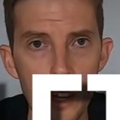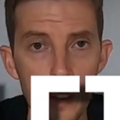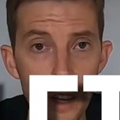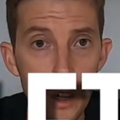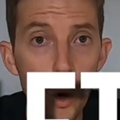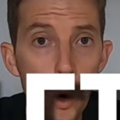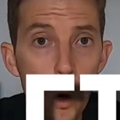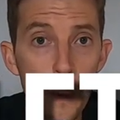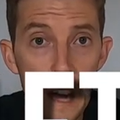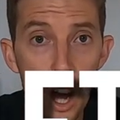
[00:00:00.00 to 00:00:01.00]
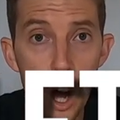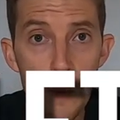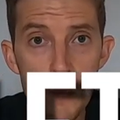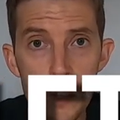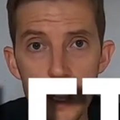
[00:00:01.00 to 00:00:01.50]
the core, the
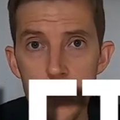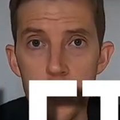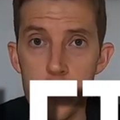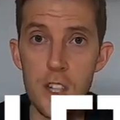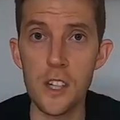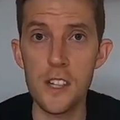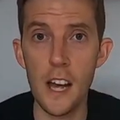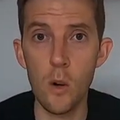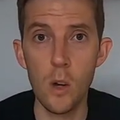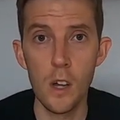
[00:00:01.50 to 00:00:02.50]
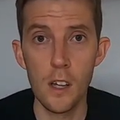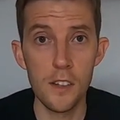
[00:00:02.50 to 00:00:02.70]
arms. So as you can tell,